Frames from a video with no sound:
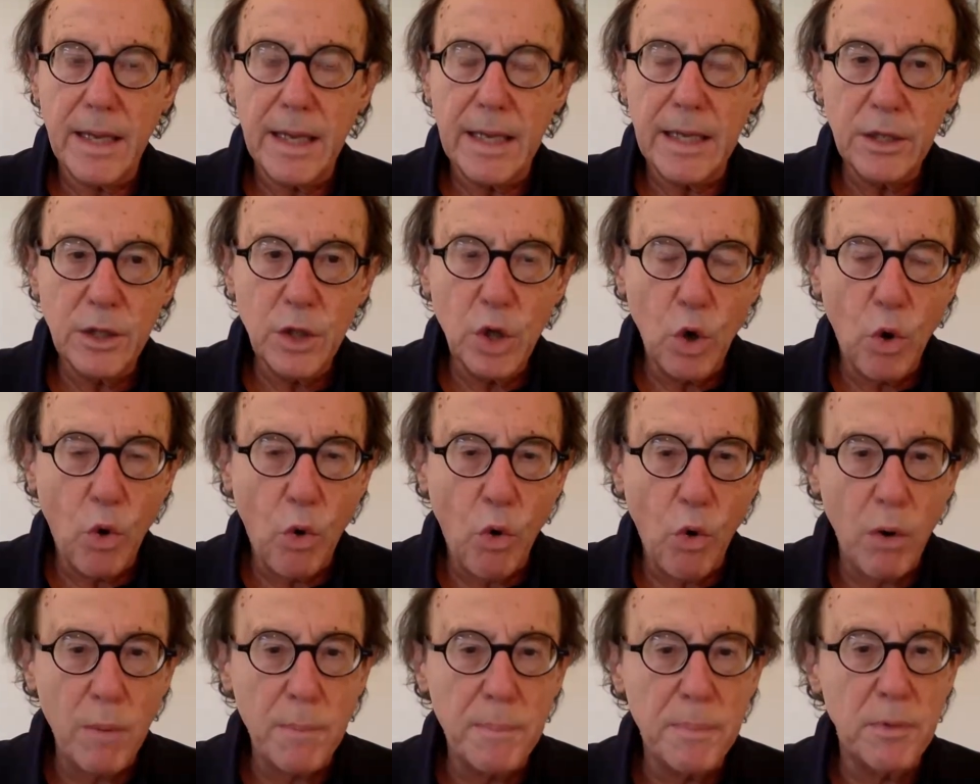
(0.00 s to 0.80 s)

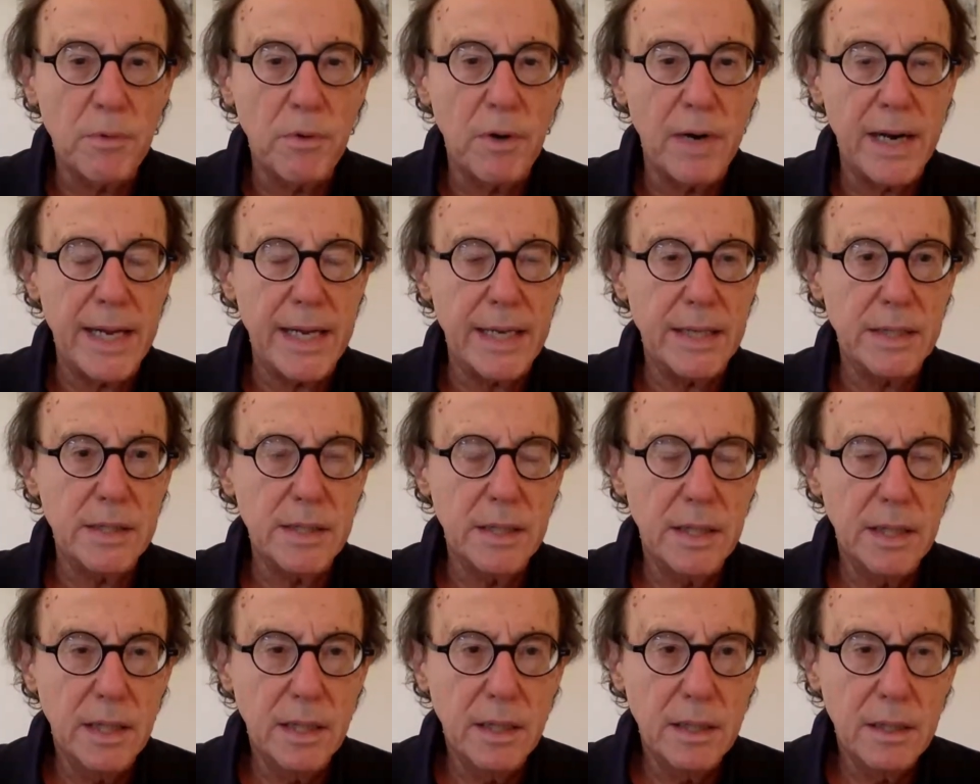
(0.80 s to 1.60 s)

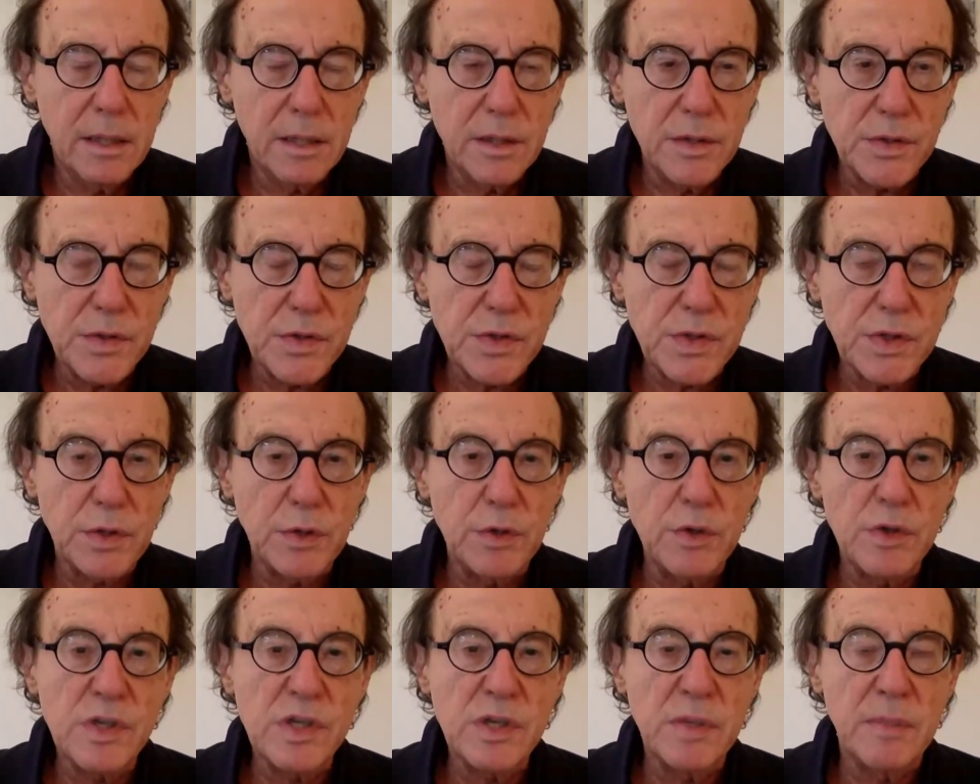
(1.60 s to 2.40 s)
incorporate
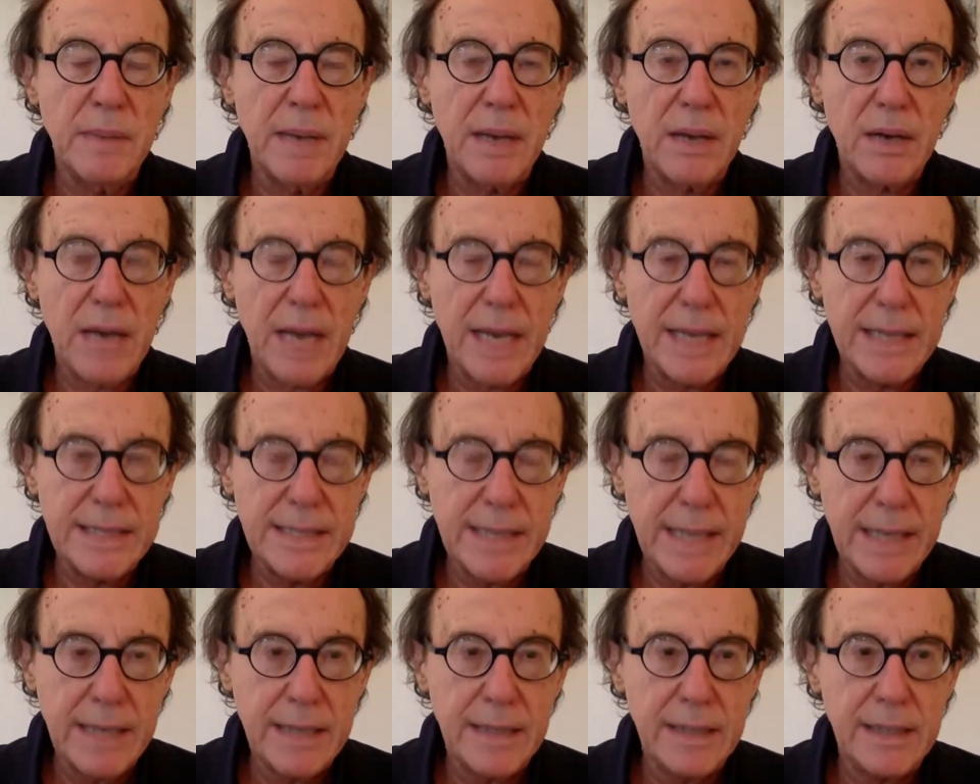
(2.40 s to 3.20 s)
concerns about
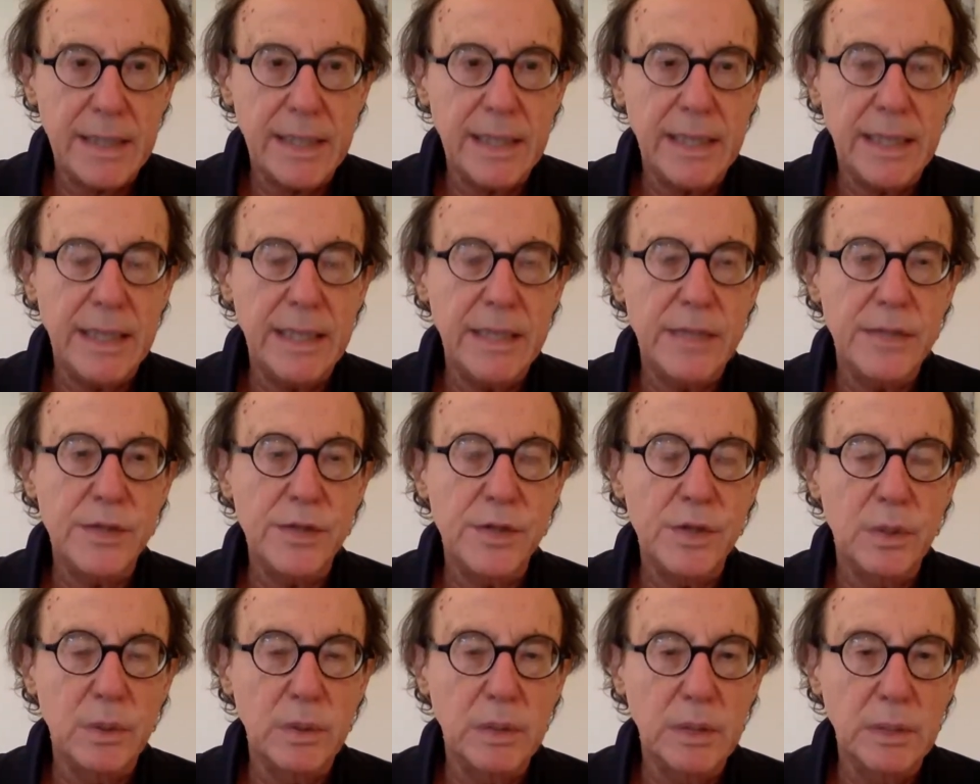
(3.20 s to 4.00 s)
identity
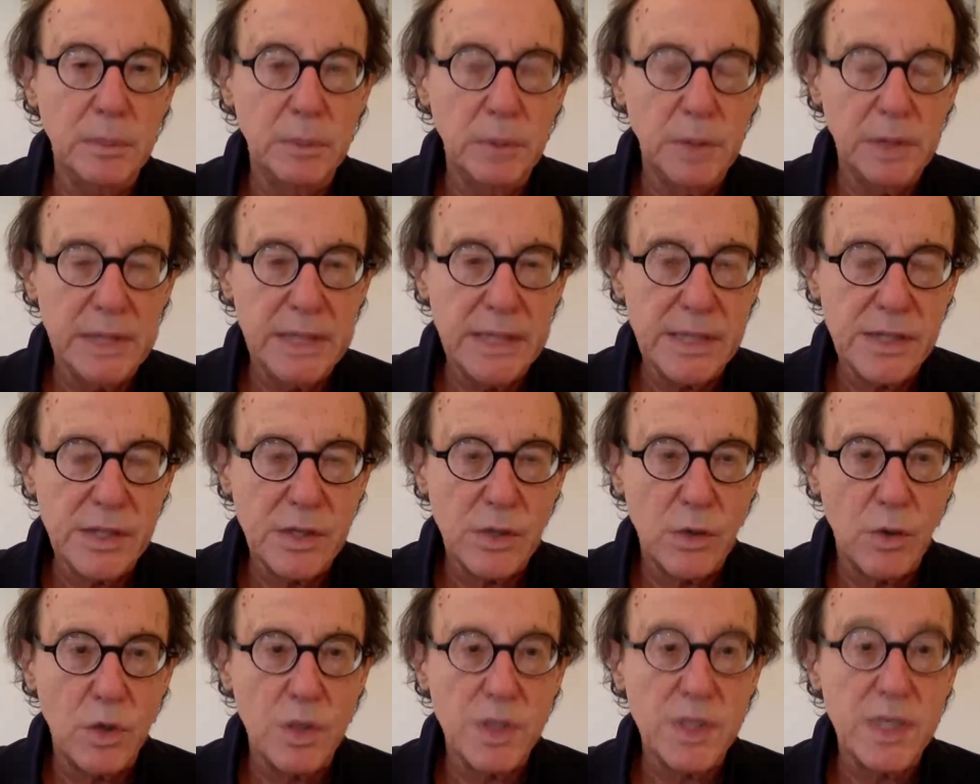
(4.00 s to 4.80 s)
into liberal
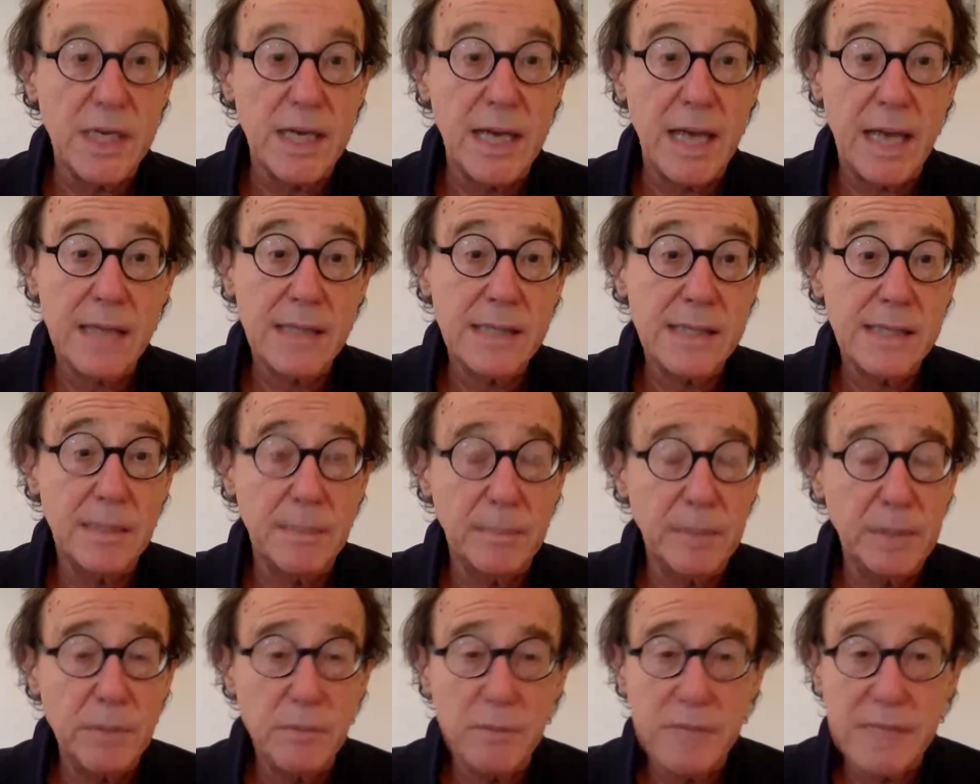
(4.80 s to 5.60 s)
discourse and not
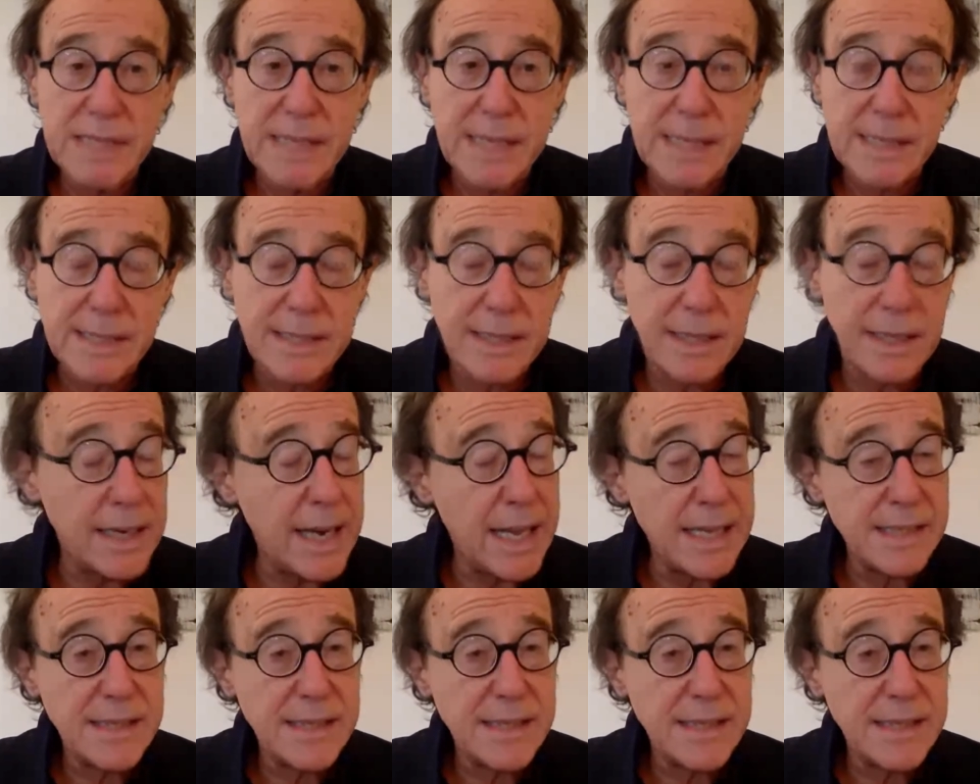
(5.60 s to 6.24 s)
simply resist it,